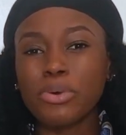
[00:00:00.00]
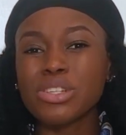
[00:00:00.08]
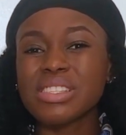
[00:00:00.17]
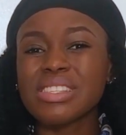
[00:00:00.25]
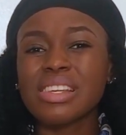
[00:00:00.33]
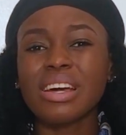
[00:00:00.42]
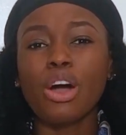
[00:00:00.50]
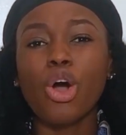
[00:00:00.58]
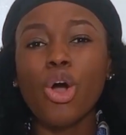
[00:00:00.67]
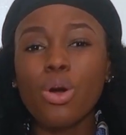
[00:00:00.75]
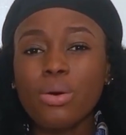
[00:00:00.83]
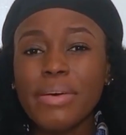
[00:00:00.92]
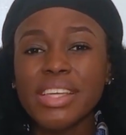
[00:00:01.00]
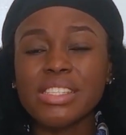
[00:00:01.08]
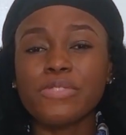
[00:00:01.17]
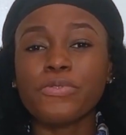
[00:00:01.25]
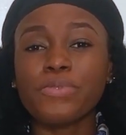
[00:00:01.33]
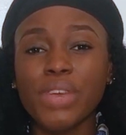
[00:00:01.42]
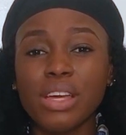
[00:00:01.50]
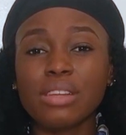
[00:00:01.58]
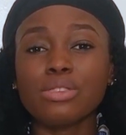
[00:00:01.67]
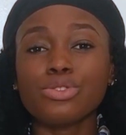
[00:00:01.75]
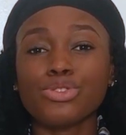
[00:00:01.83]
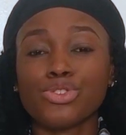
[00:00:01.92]
but always
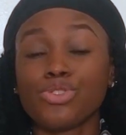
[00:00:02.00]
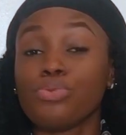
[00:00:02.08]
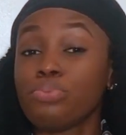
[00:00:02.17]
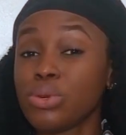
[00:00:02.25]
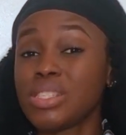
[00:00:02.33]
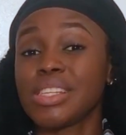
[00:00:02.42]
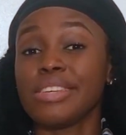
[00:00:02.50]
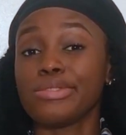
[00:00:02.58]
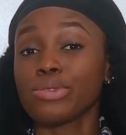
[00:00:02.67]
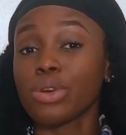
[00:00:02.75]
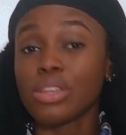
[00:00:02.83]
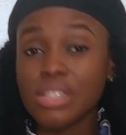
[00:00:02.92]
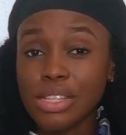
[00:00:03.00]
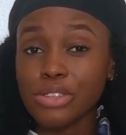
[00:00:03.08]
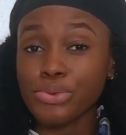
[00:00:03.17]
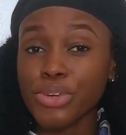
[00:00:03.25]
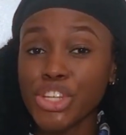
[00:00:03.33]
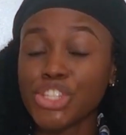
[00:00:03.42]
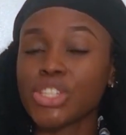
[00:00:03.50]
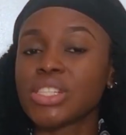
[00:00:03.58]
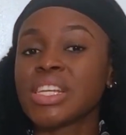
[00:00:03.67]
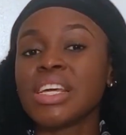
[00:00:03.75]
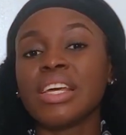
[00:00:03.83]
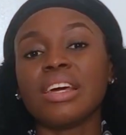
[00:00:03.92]
fail to put into consideration